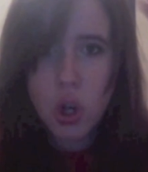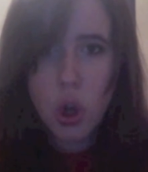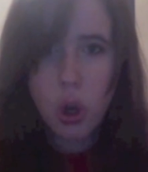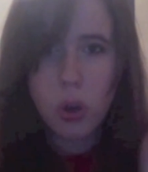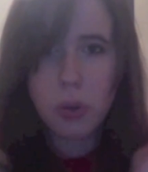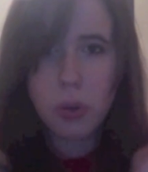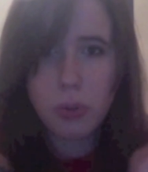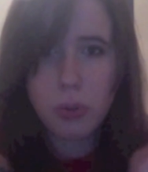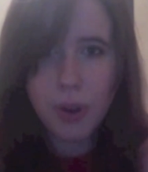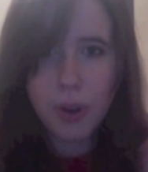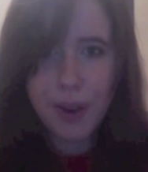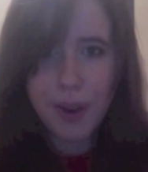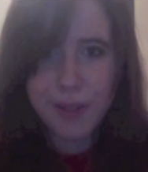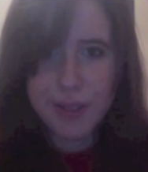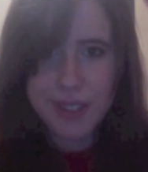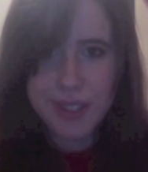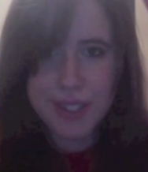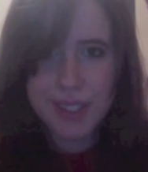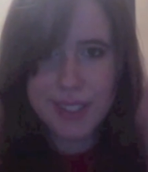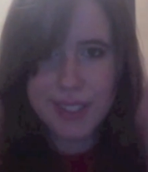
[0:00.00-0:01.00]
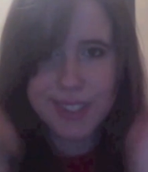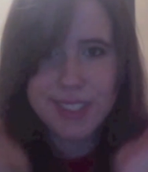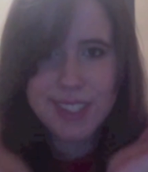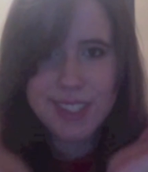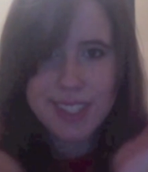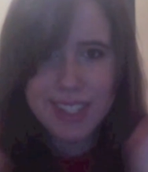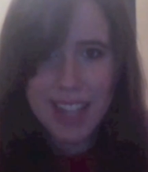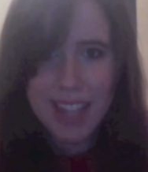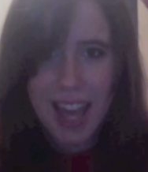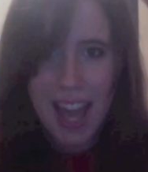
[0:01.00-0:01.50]
around his
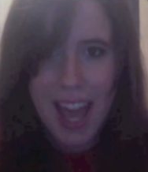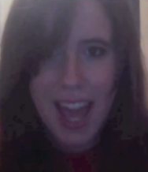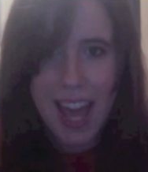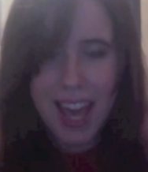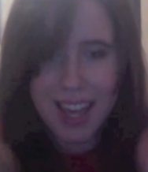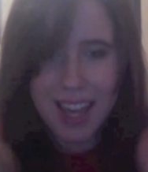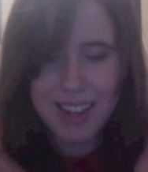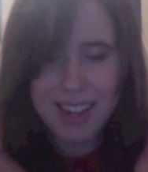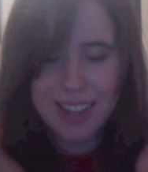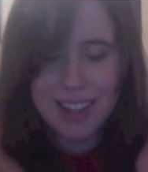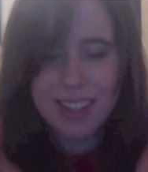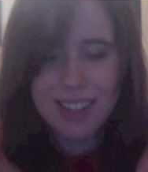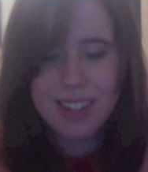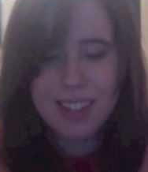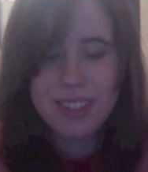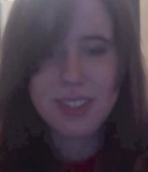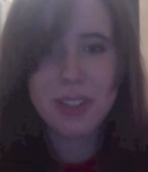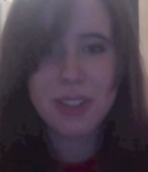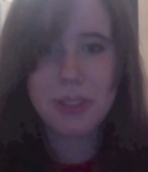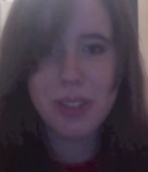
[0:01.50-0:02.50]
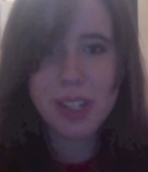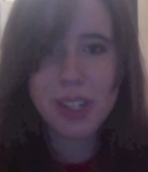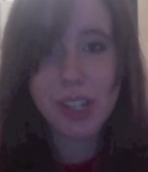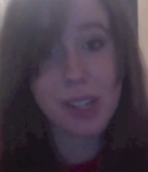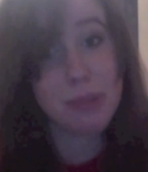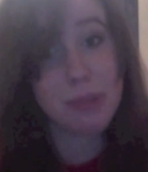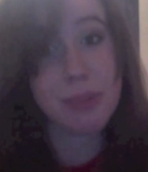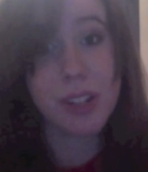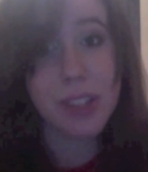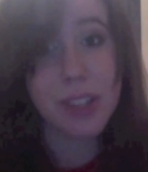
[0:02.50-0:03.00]
head so he could
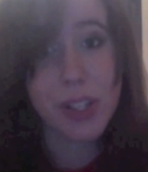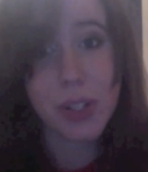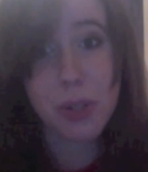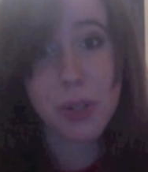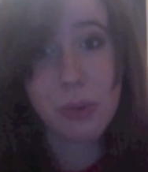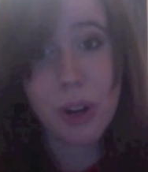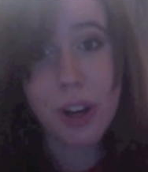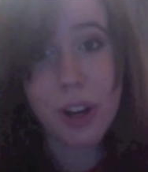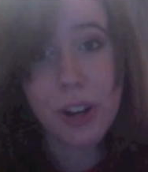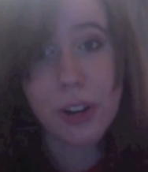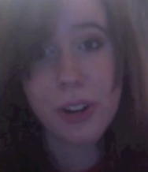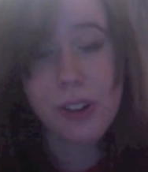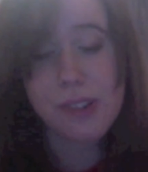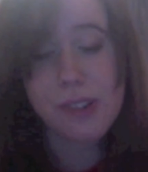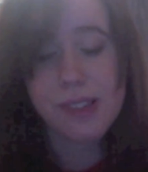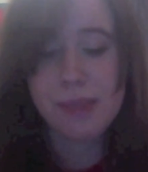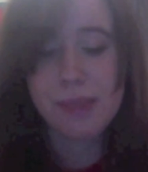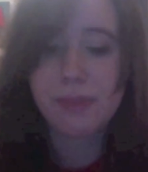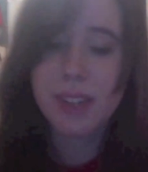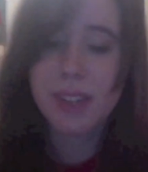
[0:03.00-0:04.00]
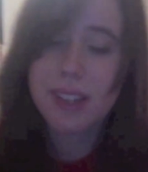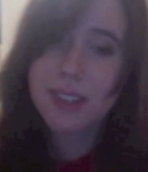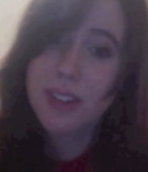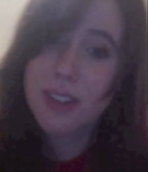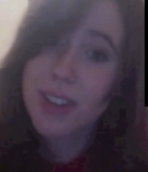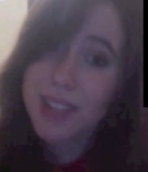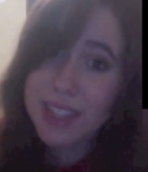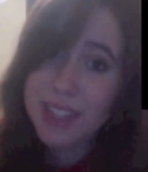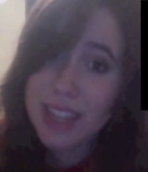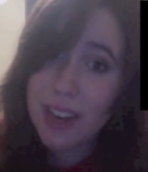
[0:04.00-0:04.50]
breathe underwater or something. So I
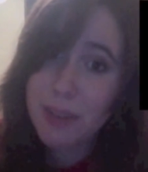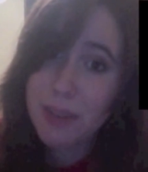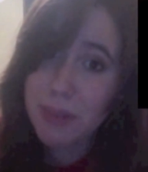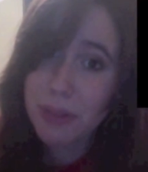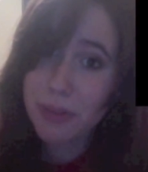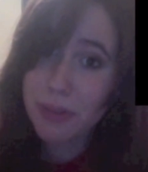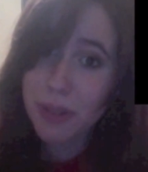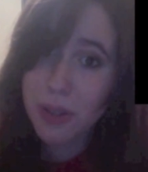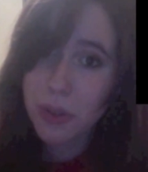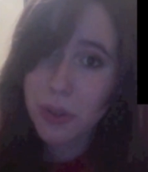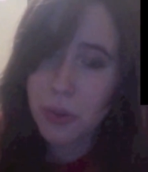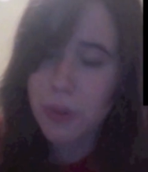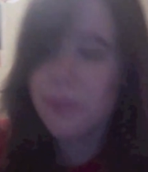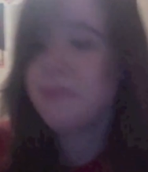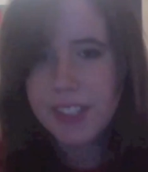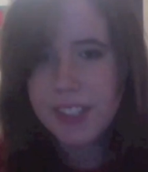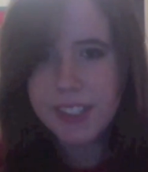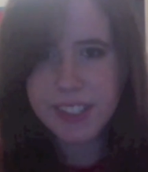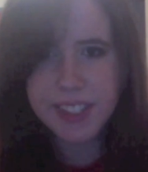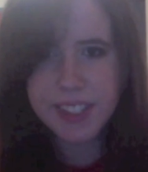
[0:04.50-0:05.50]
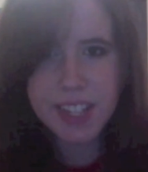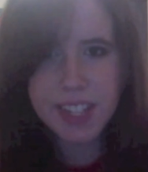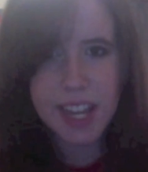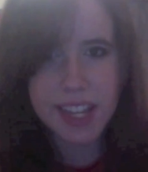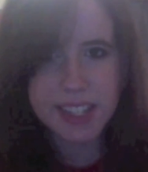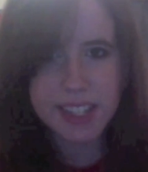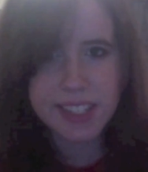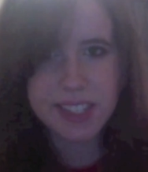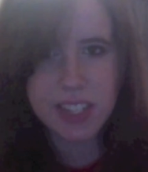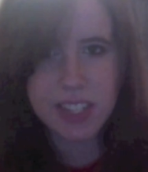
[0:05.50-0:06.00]
think that would be really cool.
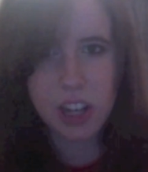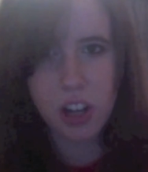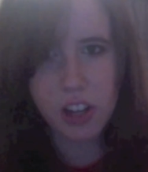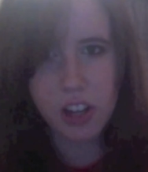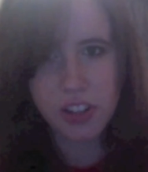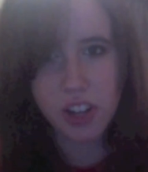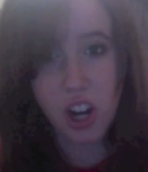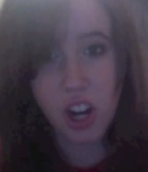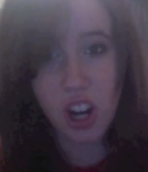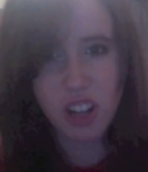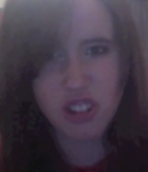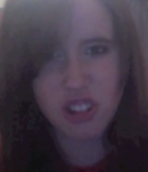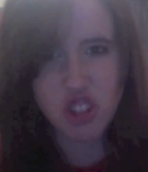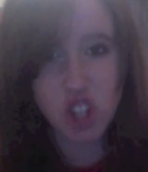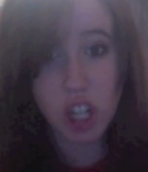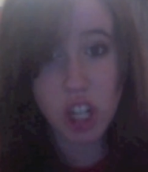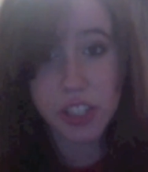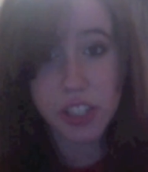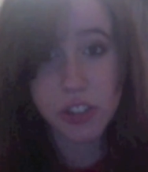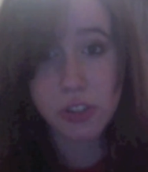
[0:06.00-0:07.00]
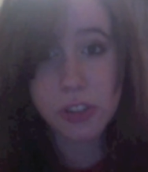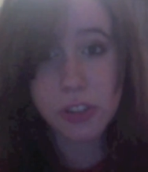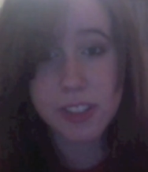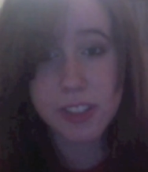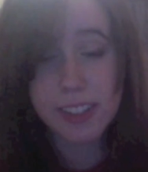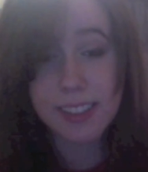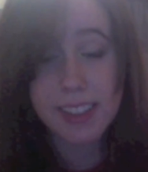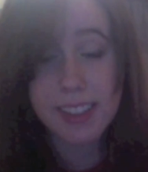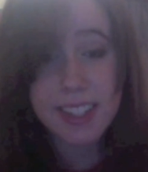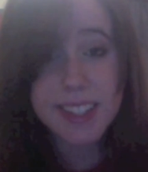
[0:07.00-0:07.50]
Next on our jolly good
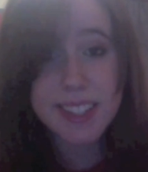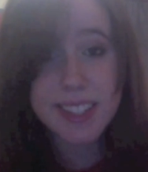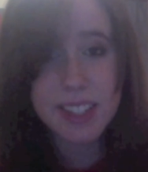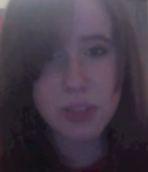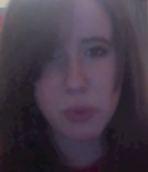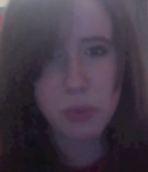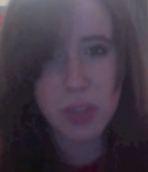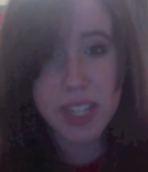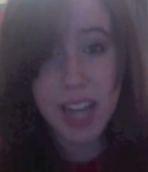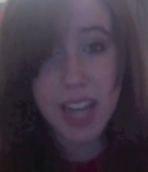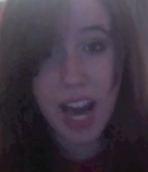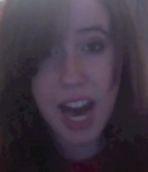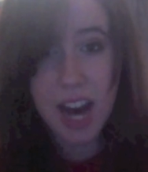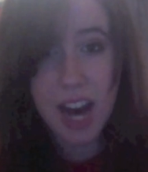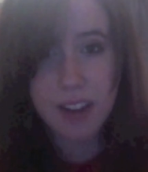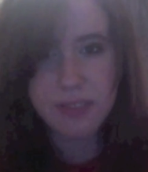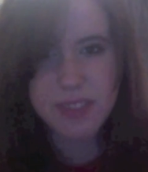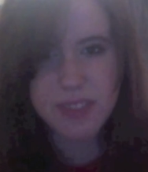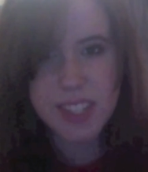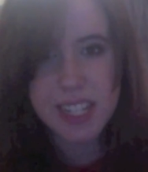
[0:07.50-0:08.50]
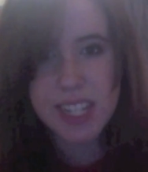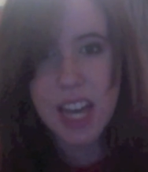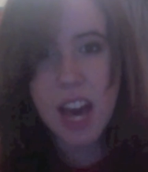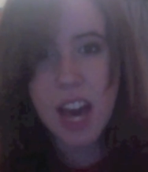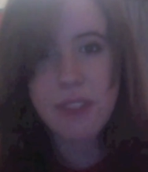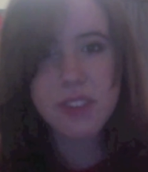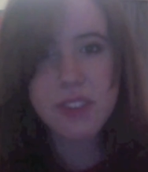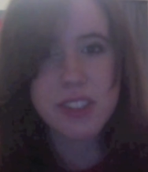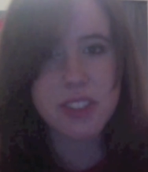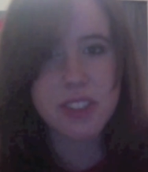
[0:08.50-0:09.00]
list, we have the
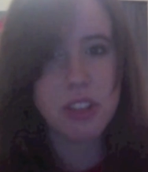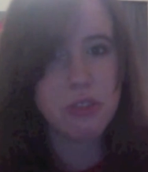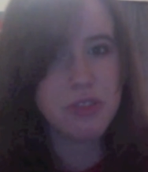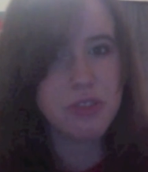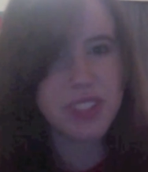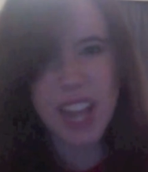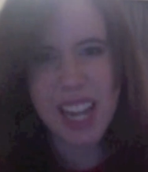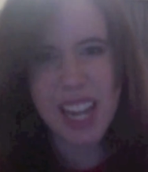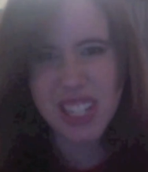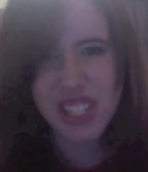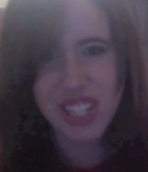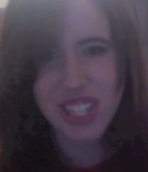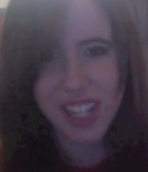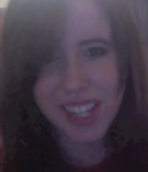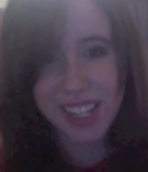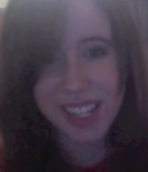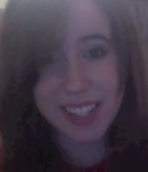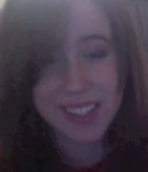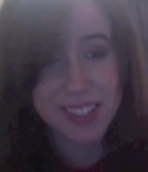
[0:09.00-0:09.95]
ever so dashing and